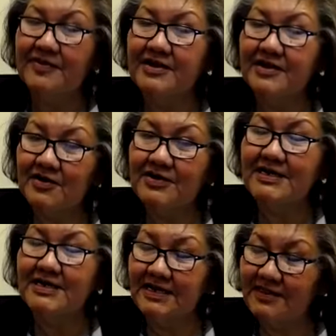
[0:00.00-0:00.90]
that are
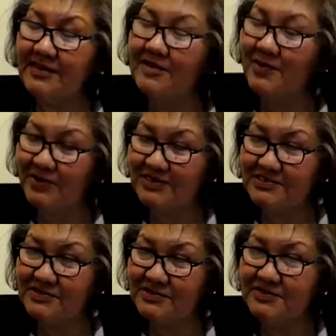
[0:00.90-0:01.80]
looking at the
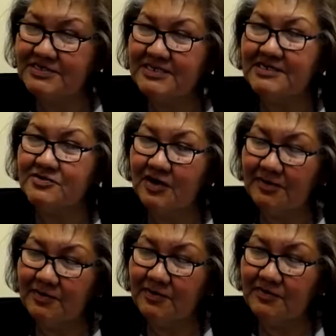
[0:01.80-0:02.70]
boarding schools that
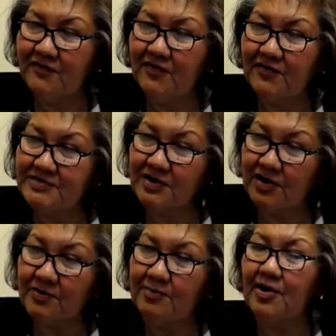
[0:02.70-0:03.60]
tribal folks
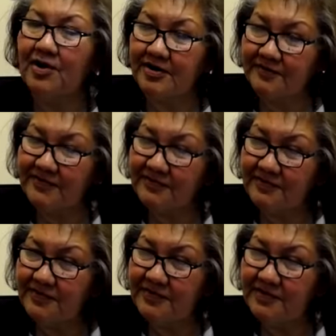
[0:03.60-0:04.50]
are part of
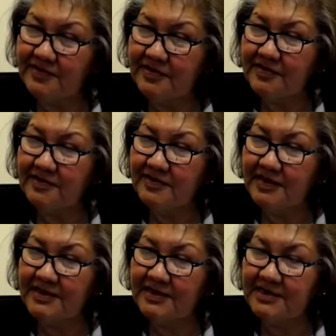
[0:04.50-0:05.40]

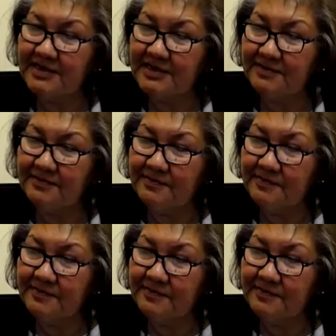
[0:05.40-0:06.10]
that um,